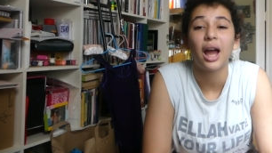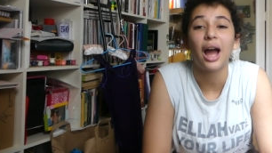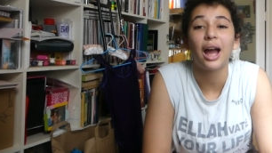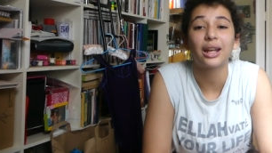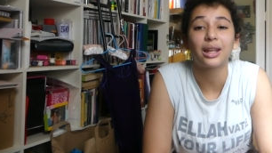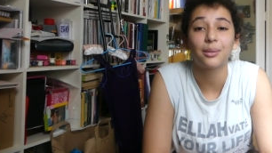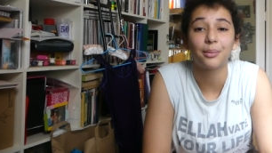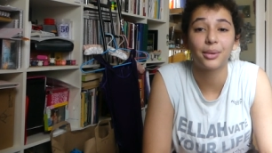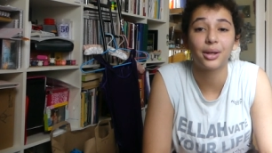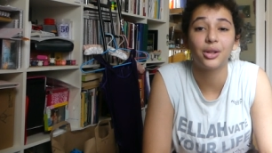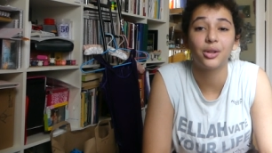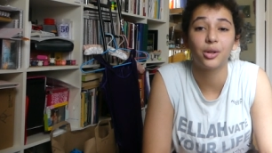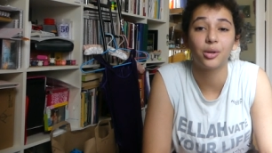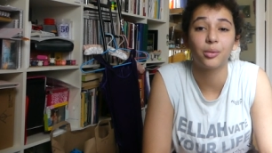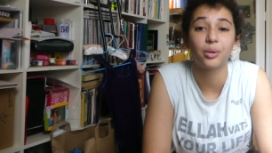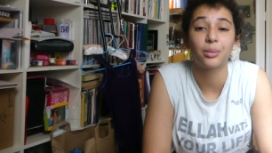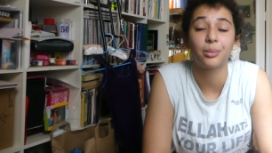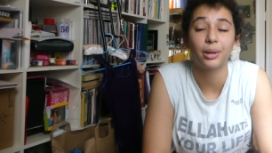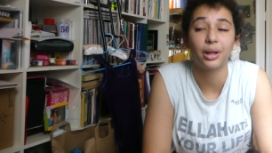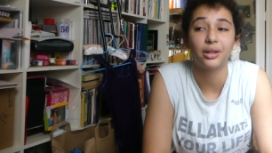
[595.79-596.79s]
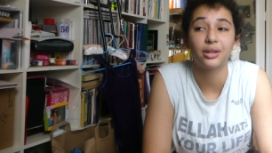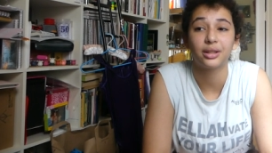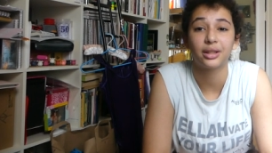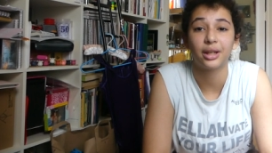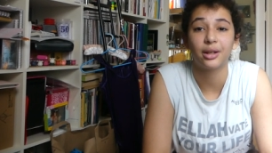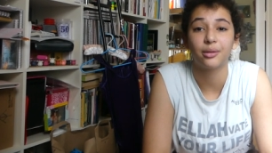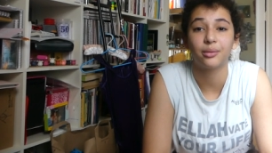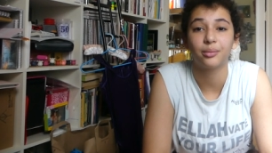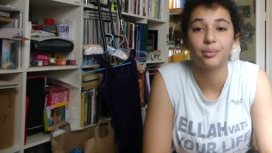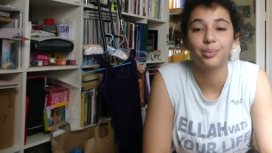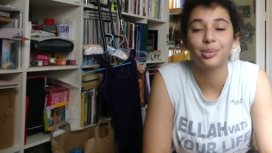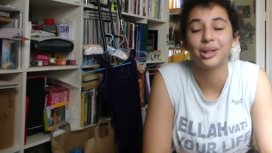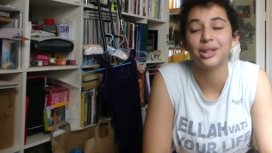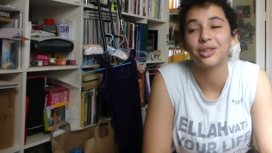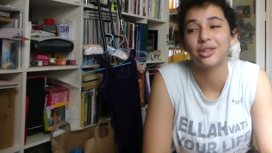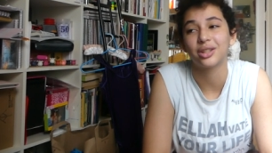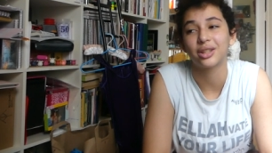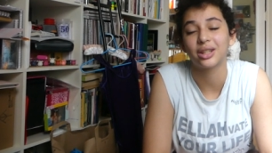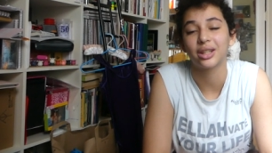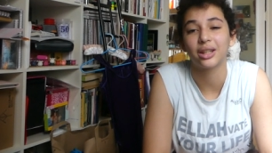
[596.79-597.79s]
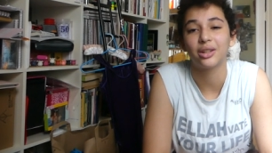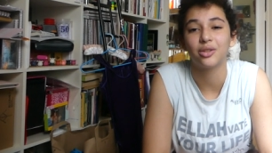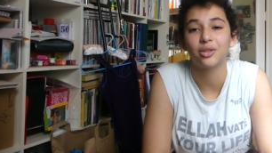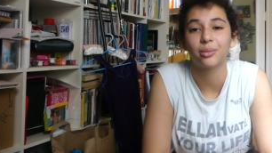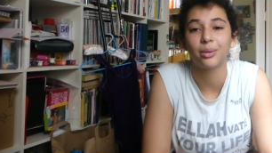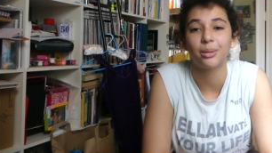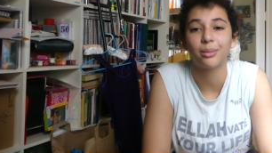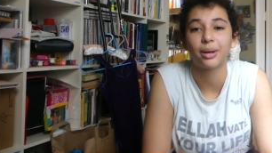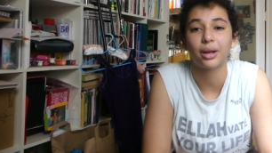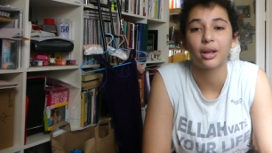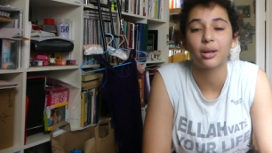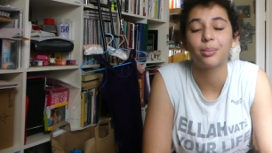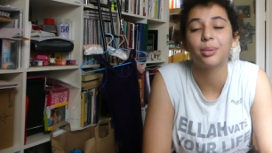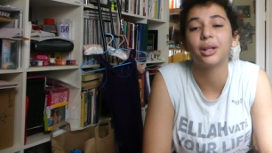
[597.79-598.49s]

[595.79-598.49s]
I can barely do a ring balance now, but that's just because I injured my back.